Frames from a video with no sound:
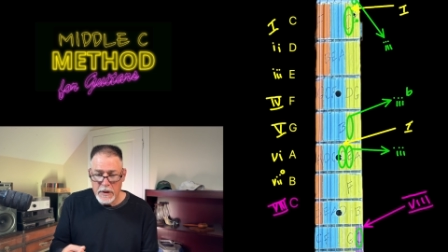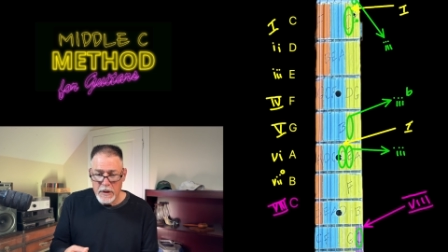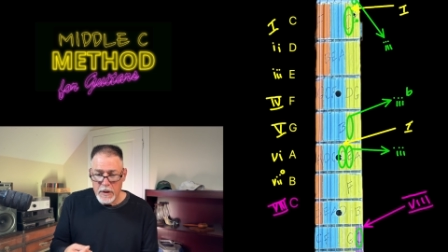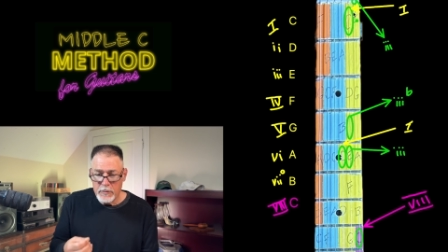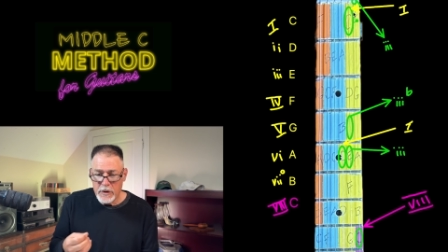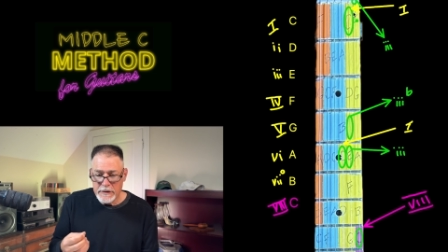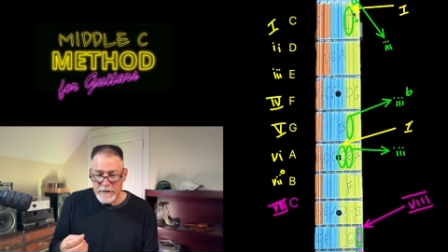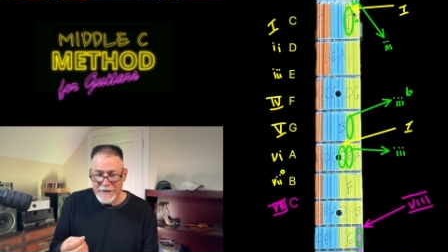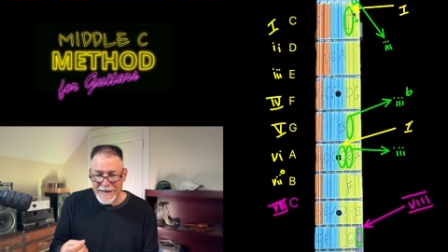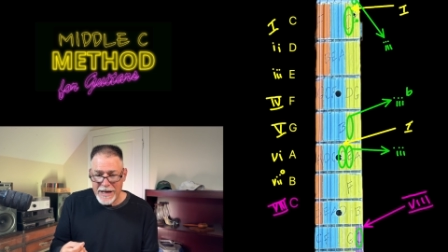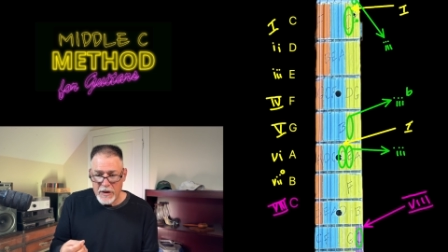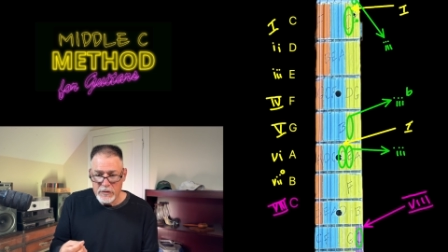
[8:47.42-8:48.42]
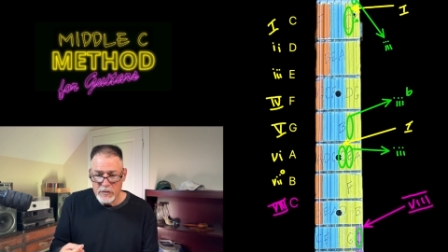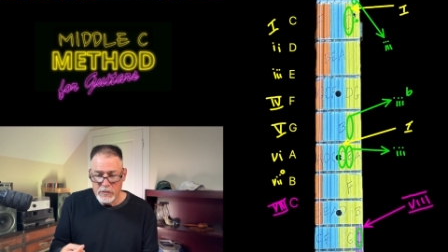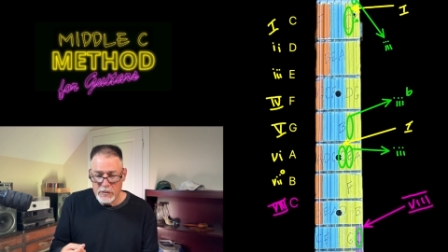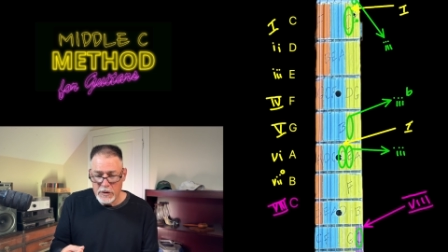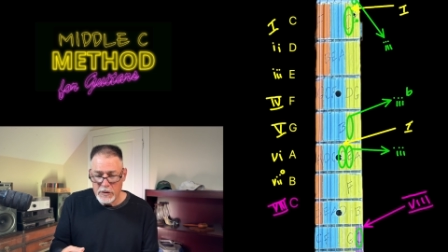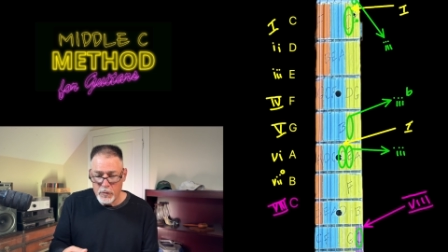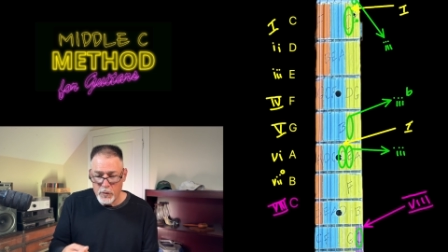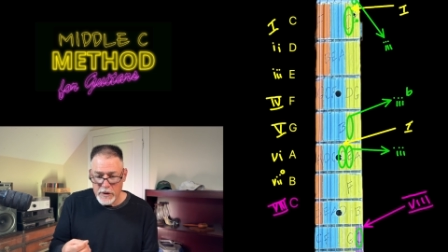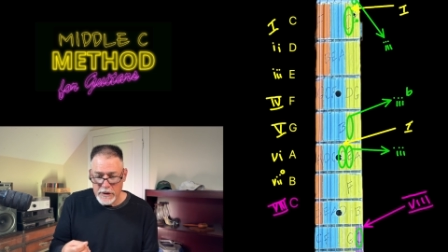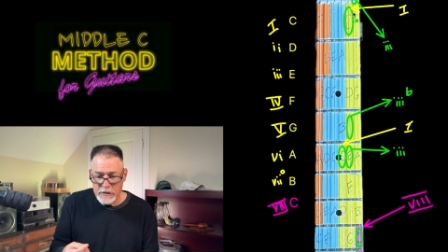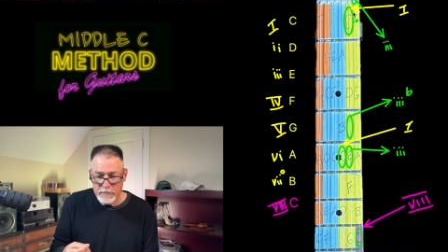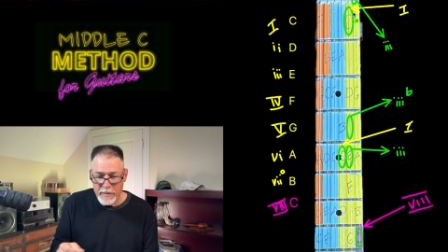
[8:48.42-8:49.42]
Because now you can
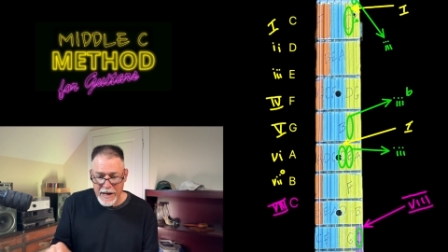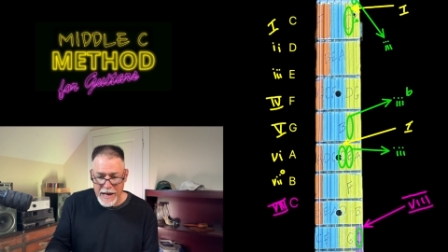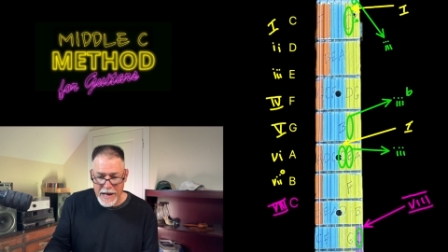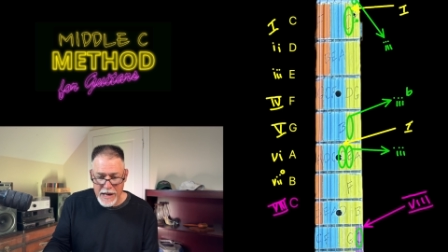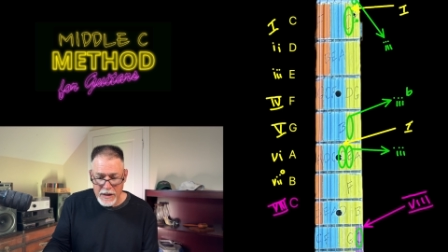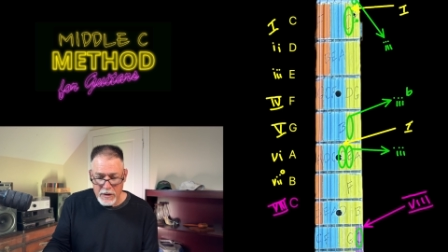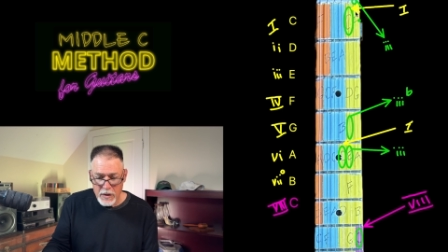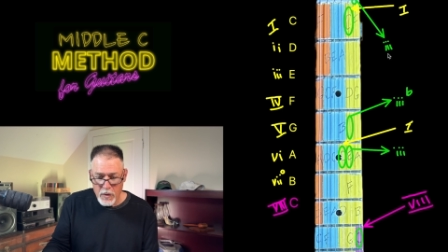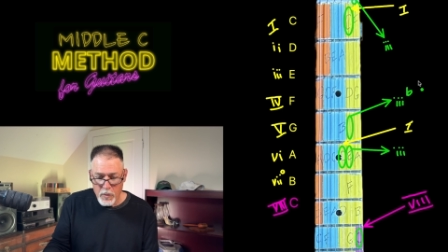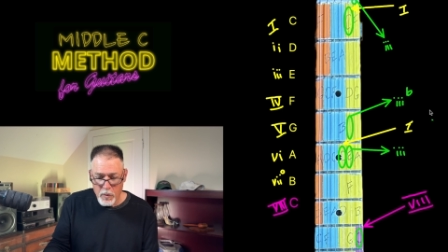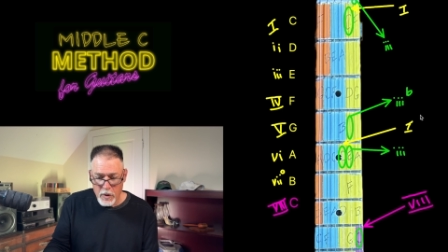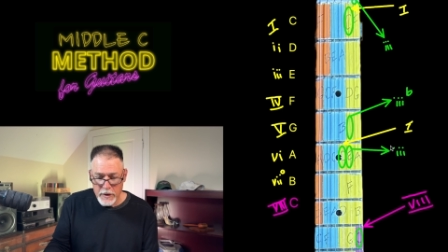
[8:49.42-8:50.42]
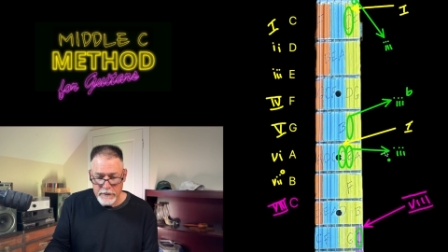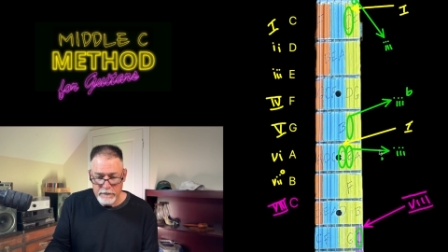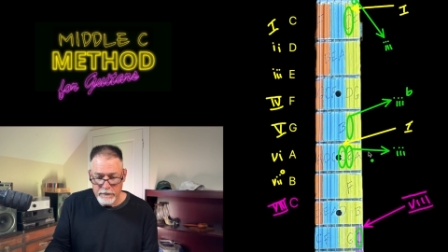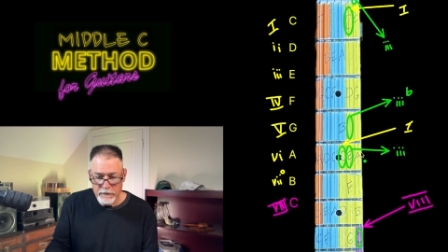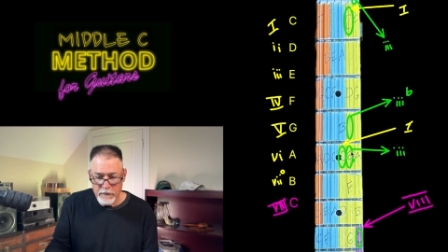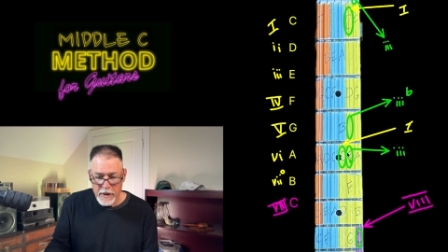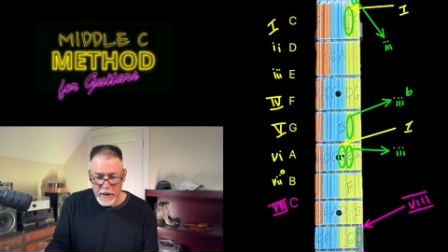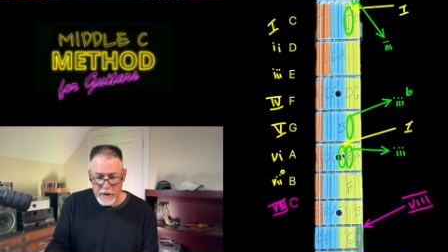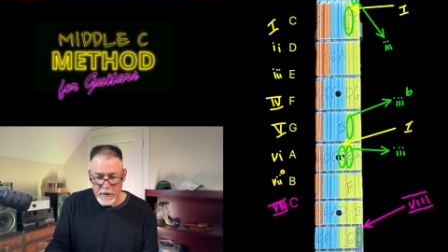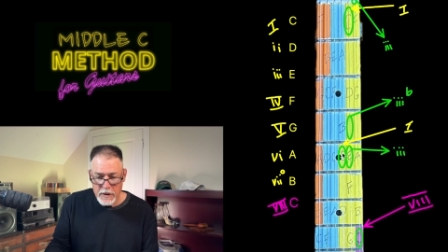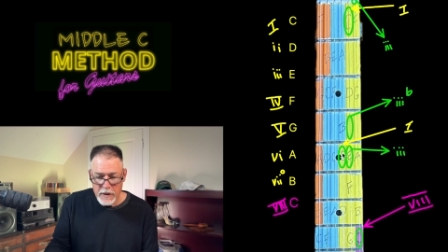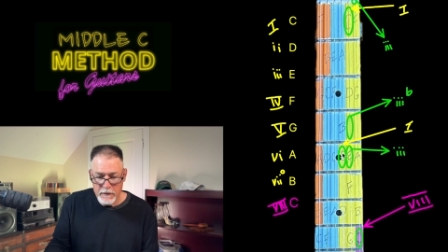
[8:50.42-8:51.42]
reach back 1
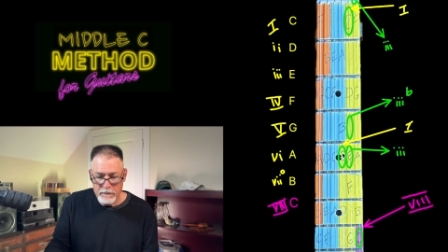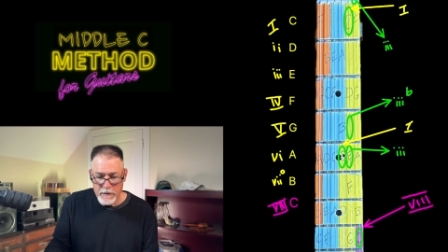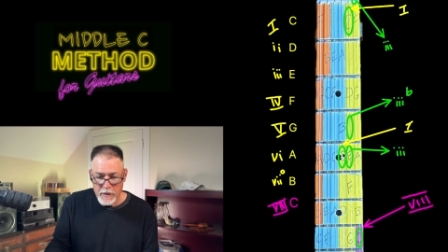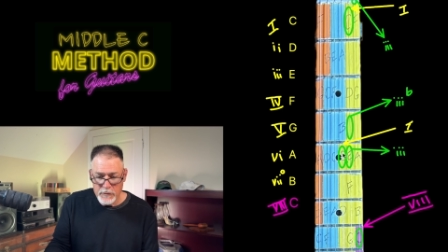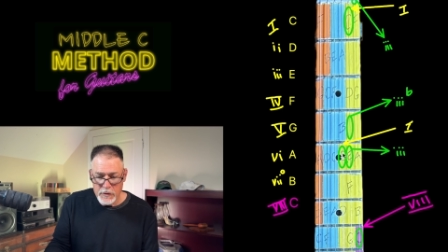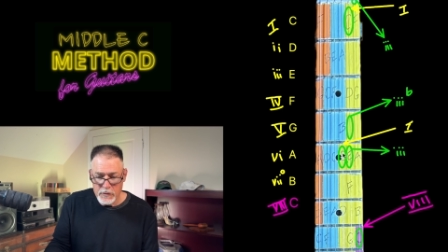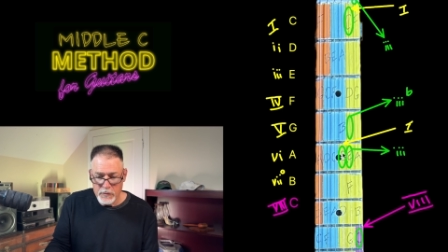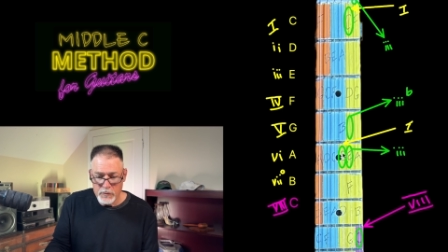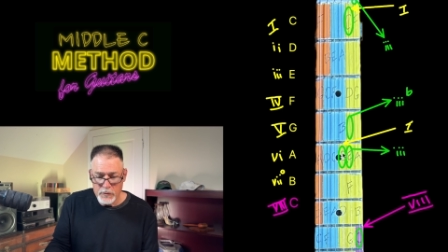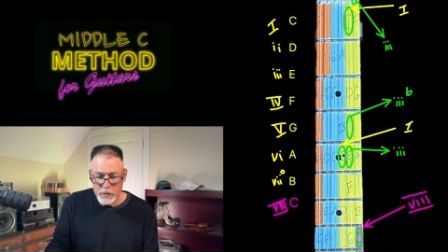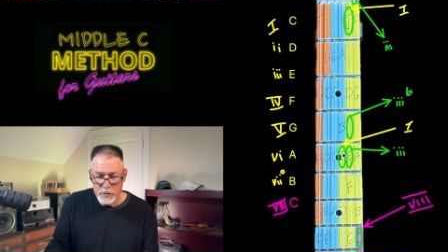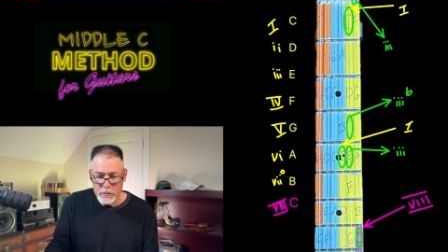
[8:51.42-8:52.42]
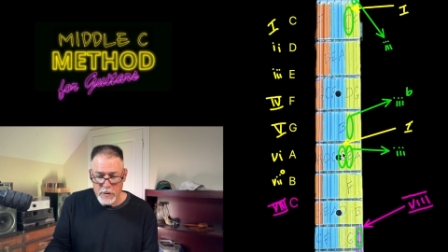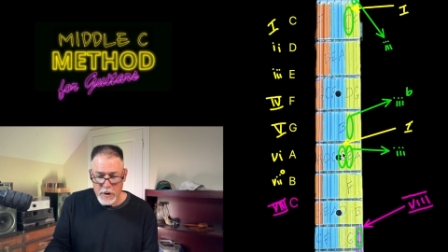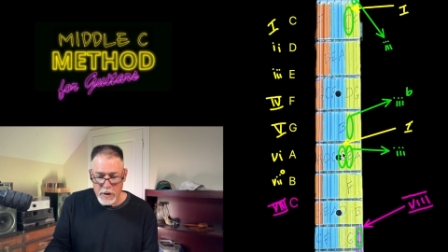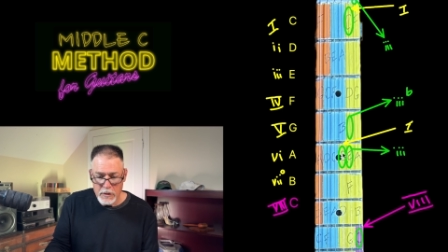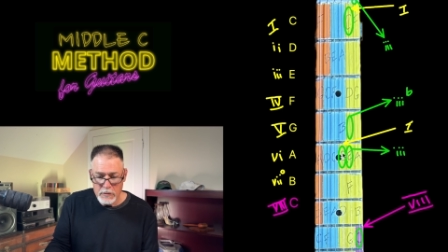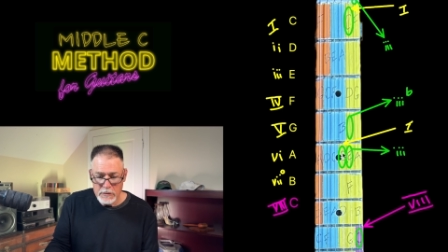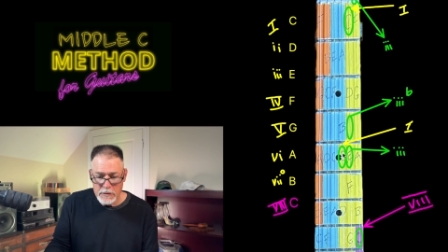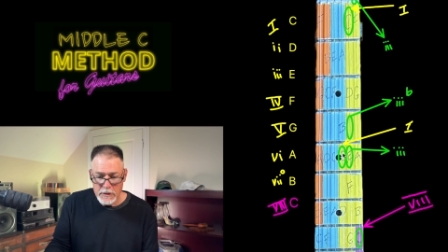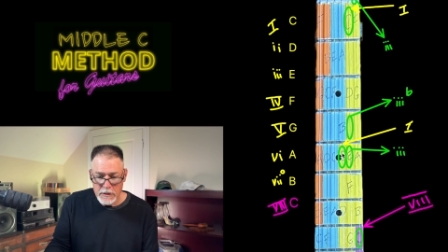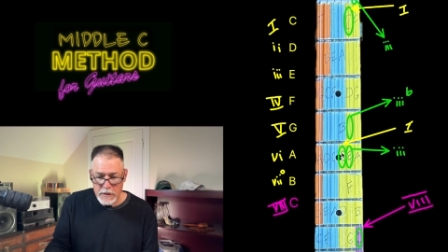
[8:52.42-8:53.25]
fret from your root note